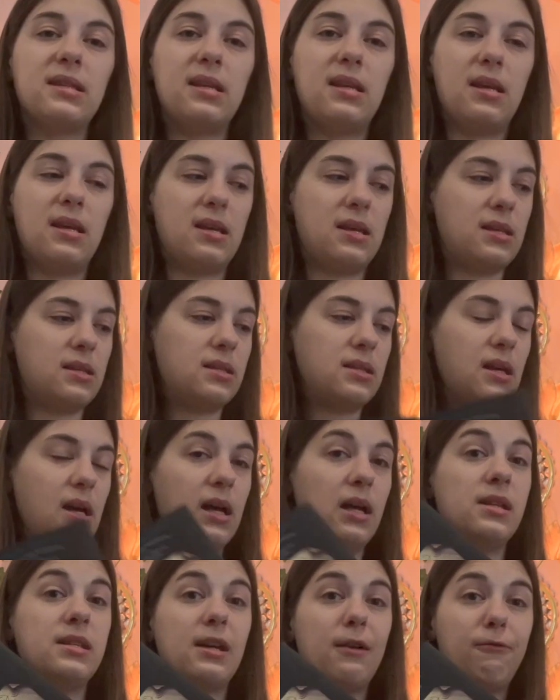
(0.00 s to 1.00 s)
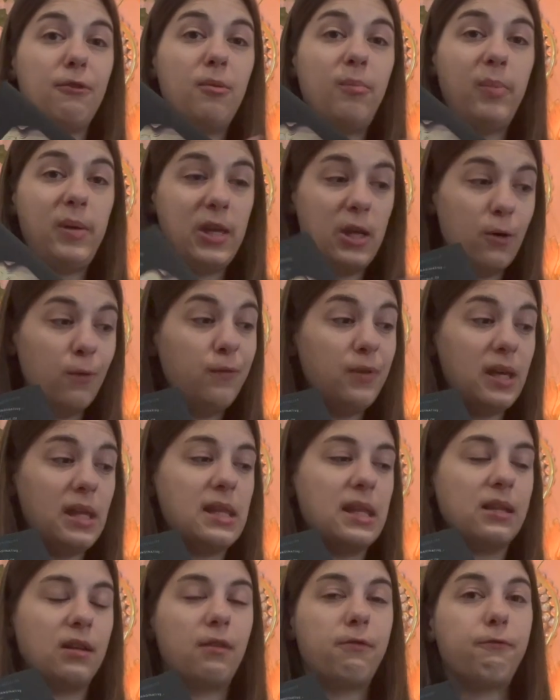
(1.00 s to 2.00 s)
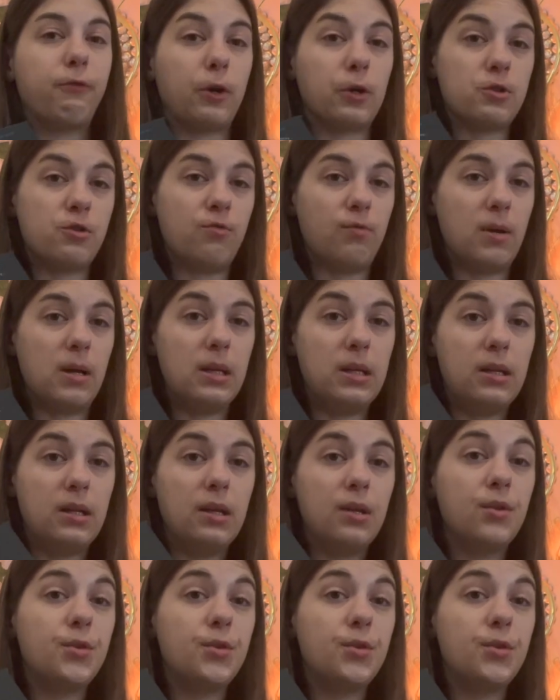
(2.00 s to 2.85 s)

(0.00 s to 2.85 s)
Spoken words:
It is a different POV than the first one.